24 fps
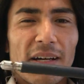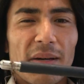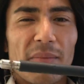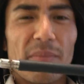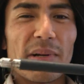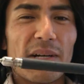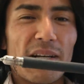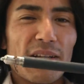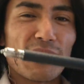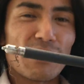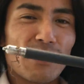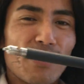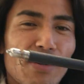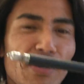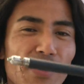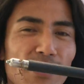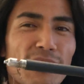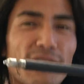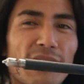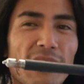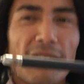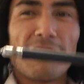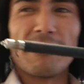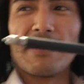But it's
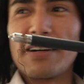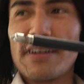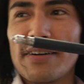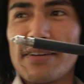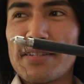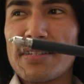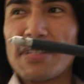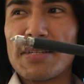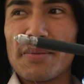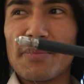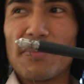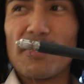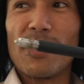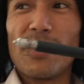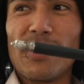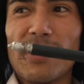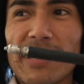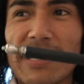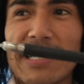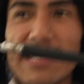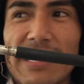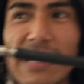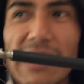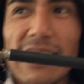also a very
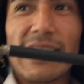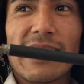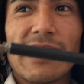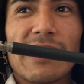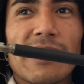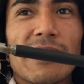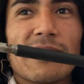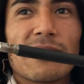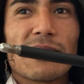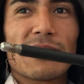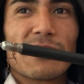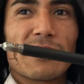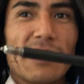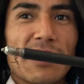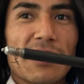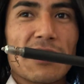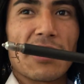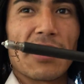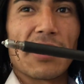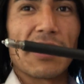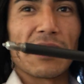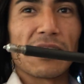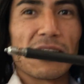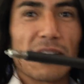symbolic thing. Just gonna
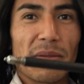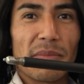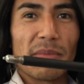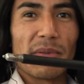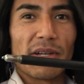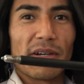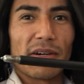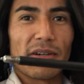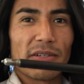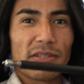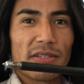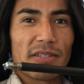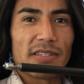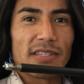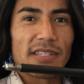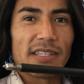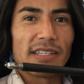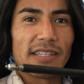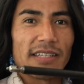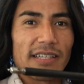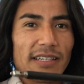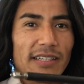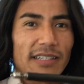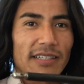check in the mirror to see
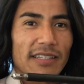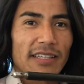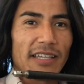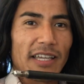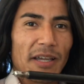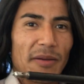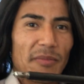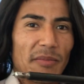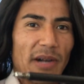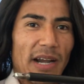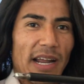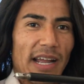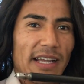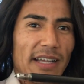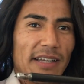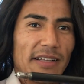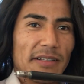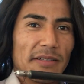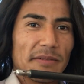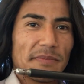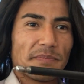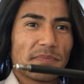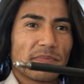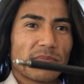the camera
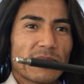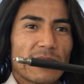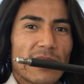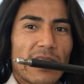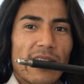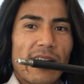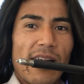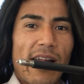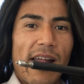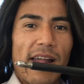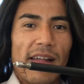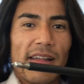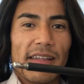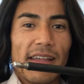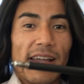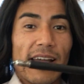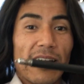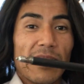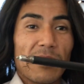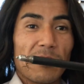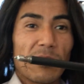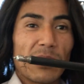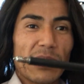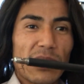angle.
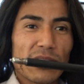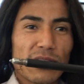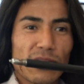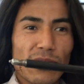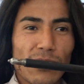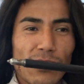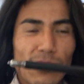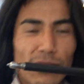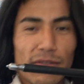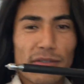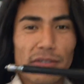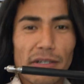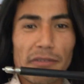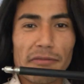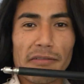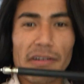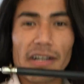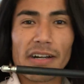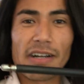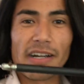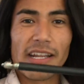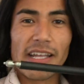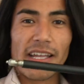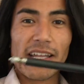Yeah, but it's also a
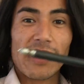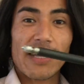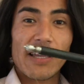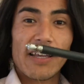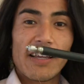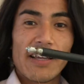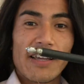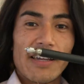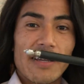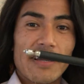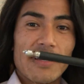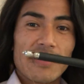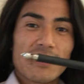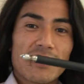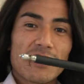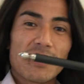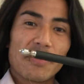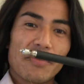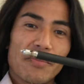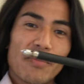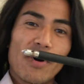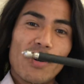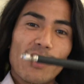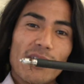very
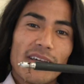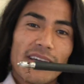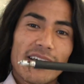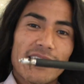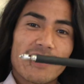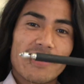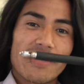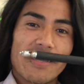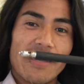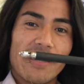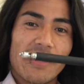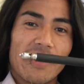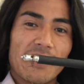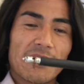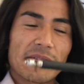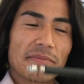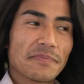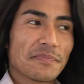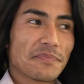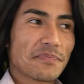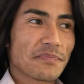symbolic thing